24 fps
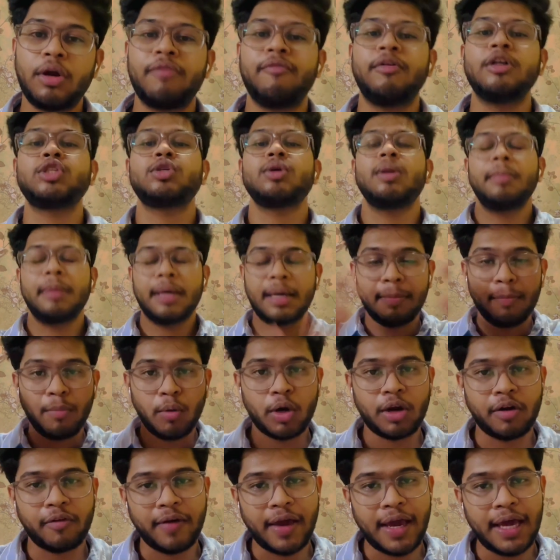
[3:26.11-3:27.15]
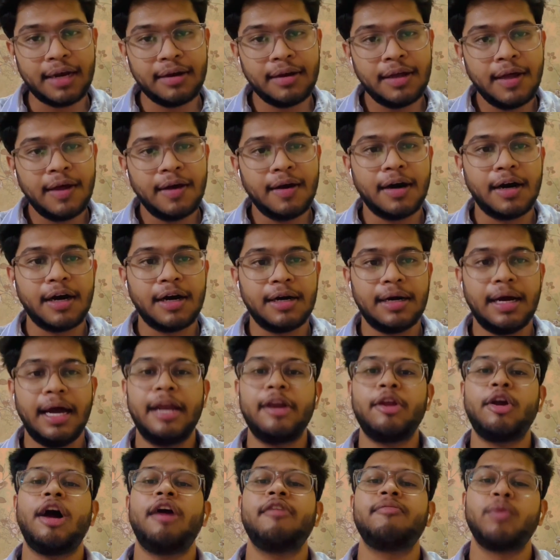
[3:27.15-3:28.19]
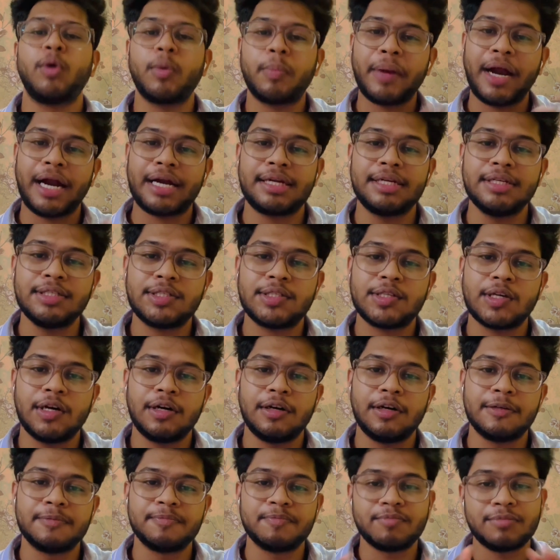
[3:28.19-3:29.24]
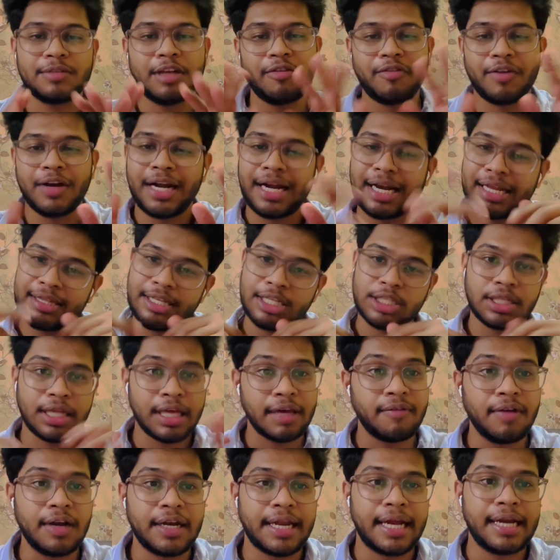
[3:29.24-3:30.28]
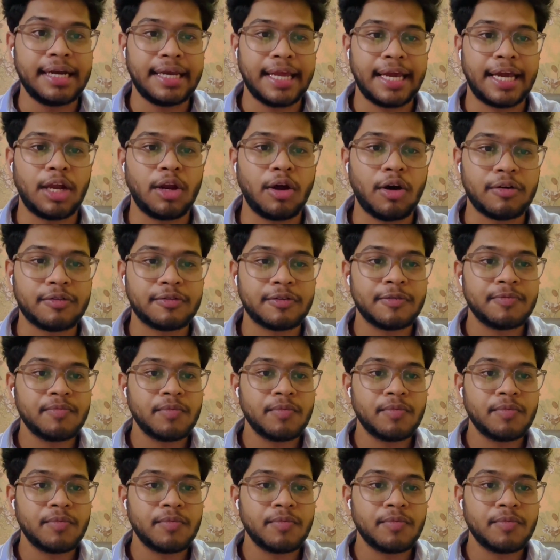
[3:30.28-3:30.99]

Once you will become more aware and you have more practice, definitely this thing will get taken off.